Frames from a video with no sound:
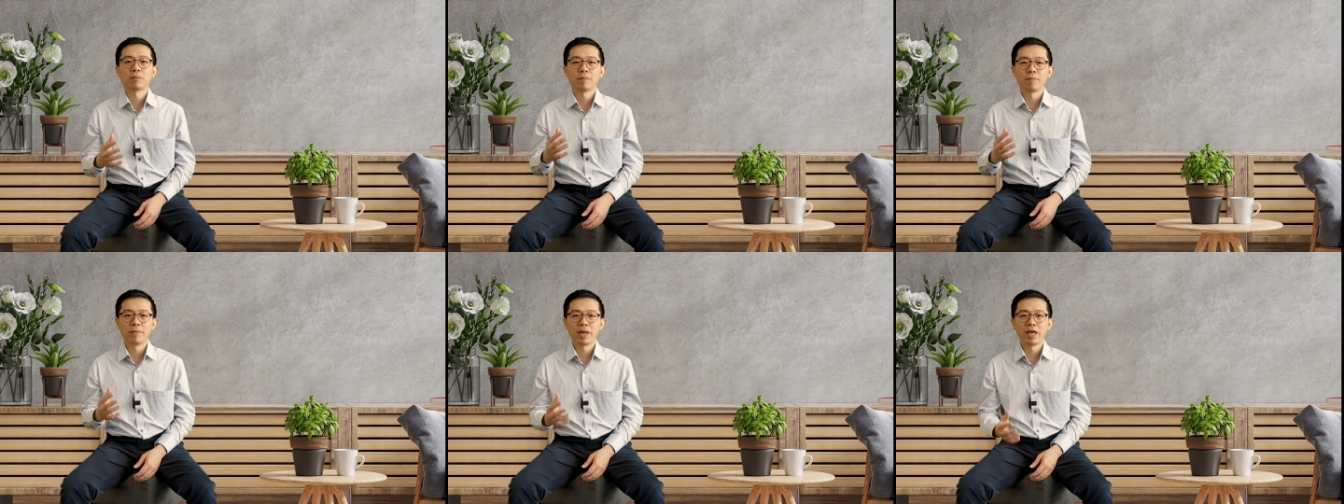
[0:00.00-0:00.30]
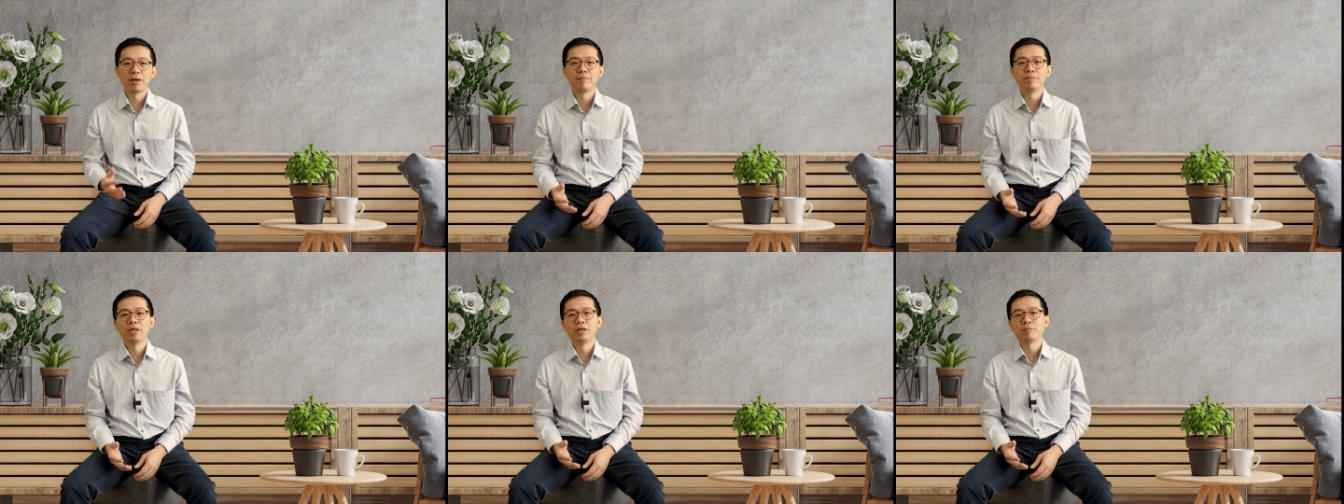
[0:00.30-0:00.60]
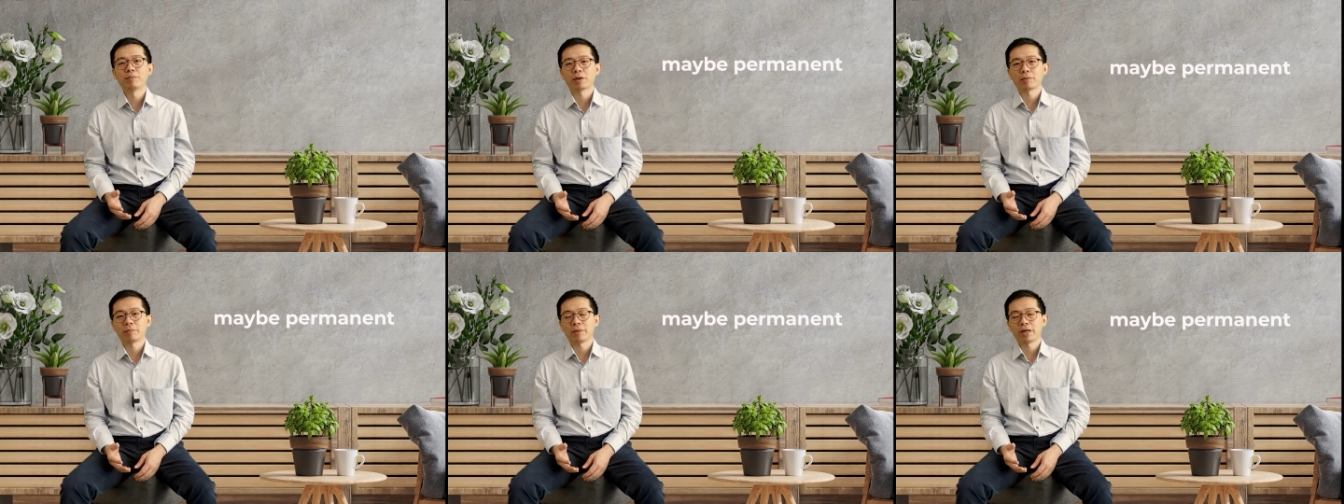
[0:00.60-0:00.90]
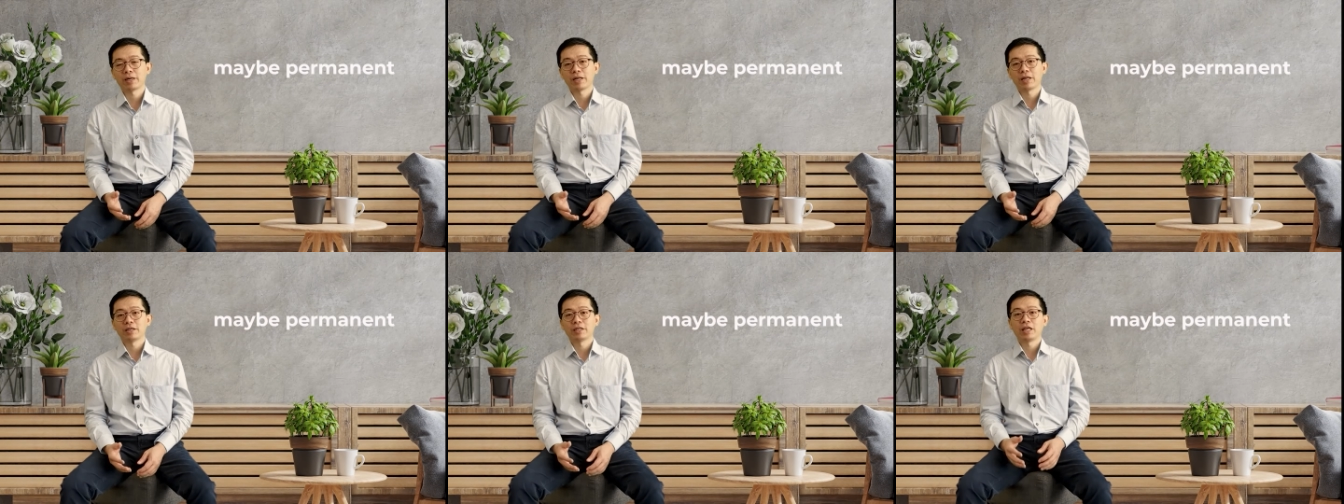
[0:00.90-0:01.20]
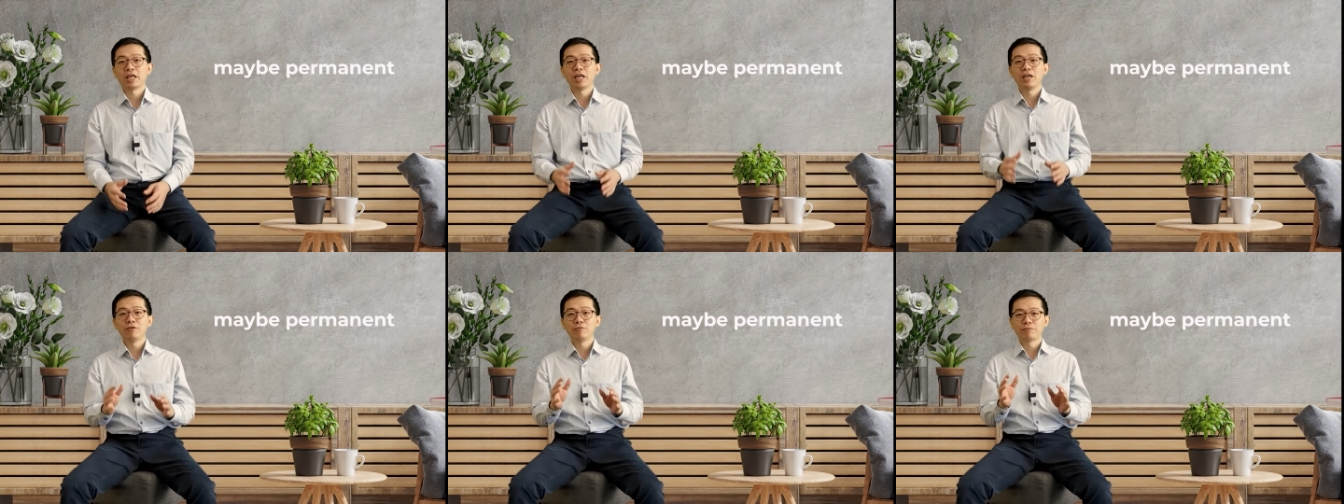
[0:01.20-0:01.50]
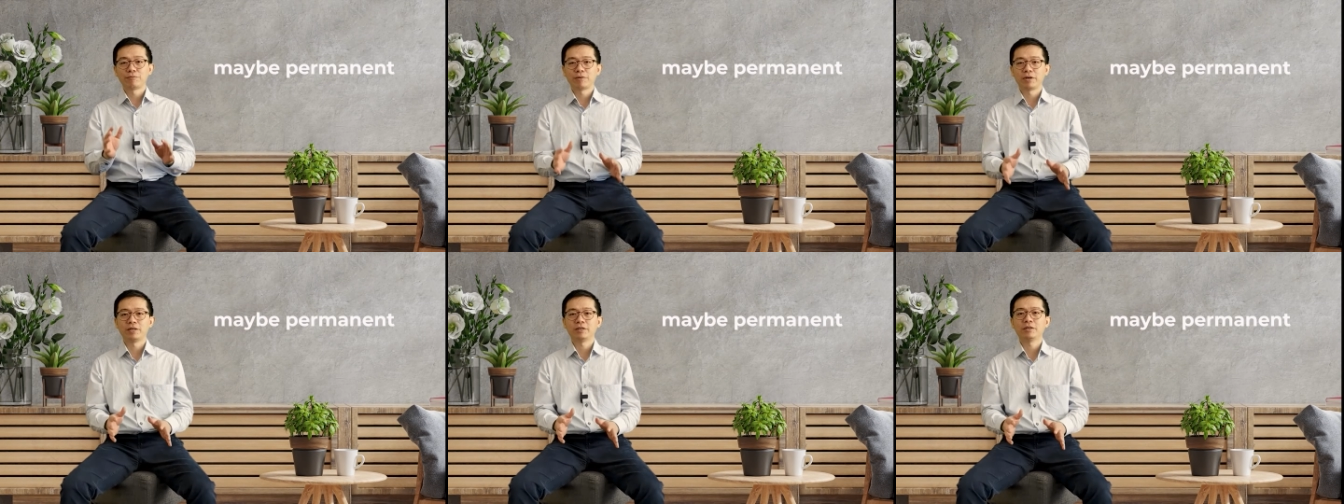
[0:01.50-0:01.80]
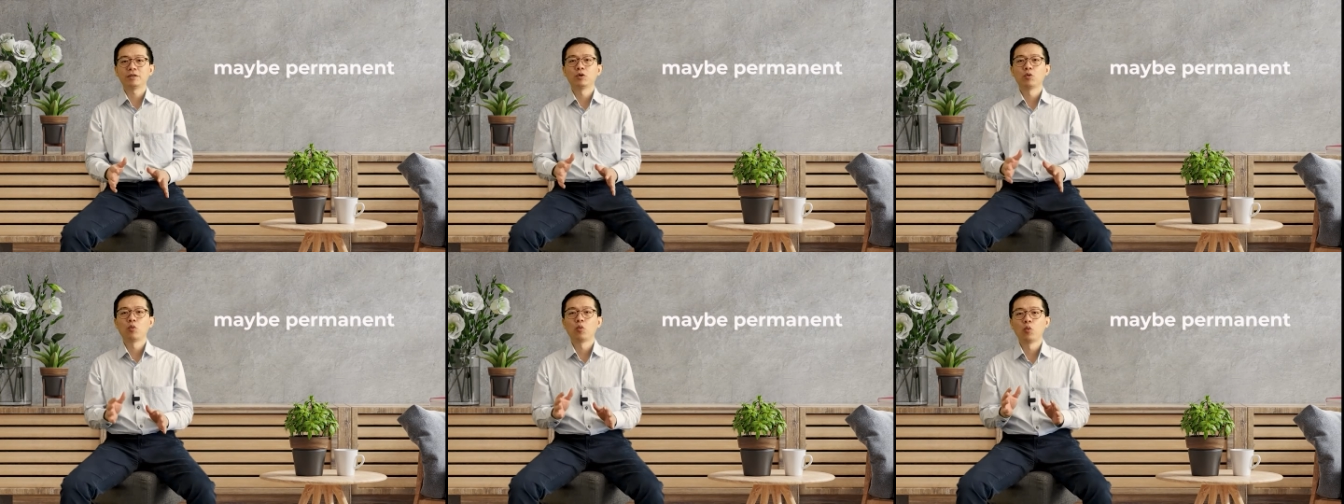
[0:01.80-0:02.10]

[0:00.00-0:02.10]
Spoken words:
may be permanent even